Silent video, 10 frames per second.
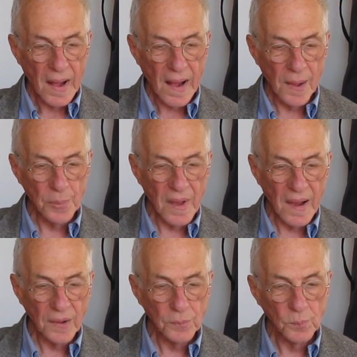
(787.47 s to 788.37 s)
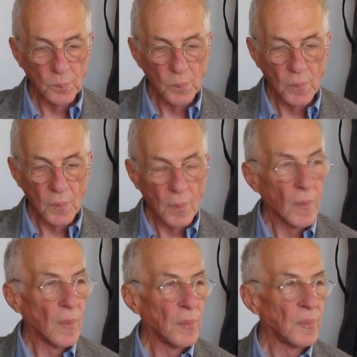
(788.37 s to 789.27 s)
And then
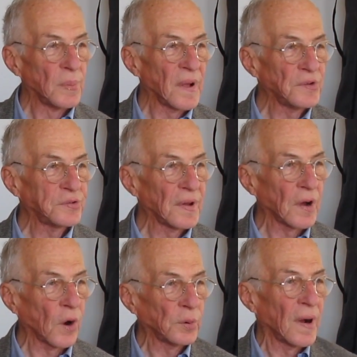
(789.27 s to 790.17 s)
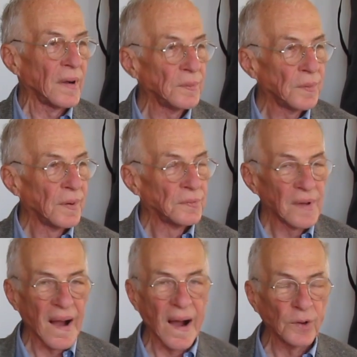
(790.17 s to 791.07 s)
they said, okay,
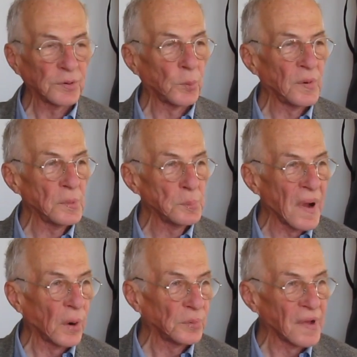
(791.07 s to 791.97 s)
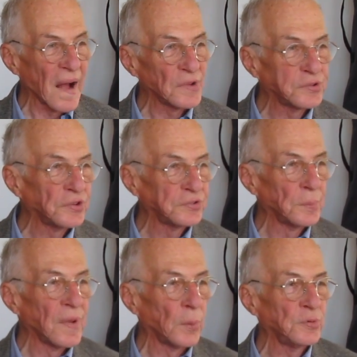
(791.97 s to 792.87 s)
now how can we melt that
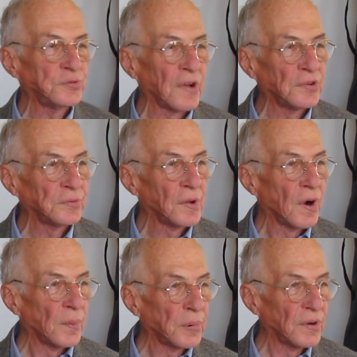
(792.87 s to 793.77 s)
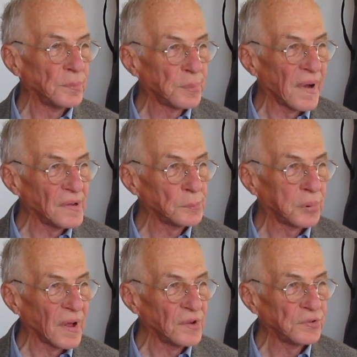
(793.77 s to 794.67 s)
system that was just put in
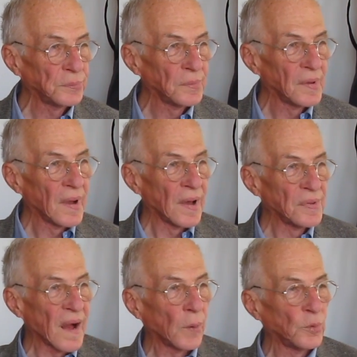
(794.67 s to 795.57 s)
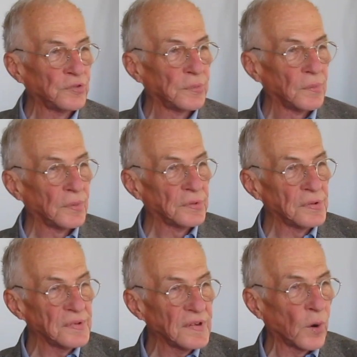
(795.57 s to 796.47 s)
place? And that was the
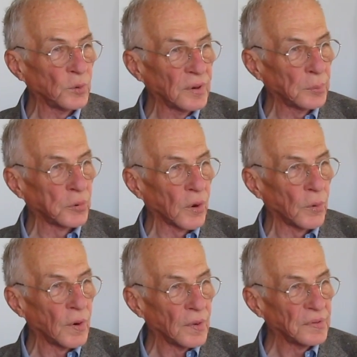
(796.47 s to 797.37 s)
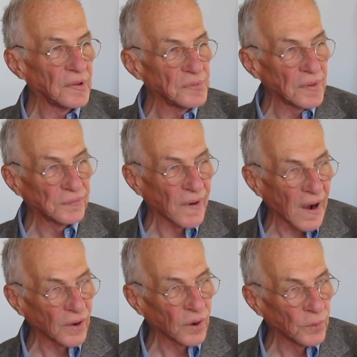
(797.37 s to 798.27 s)
neoliberal thing that
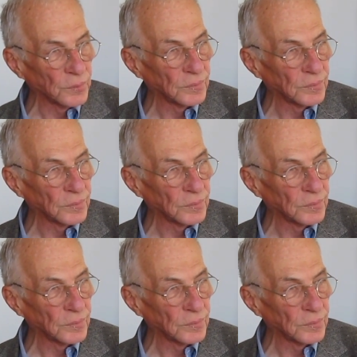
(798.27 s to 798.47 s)
followed.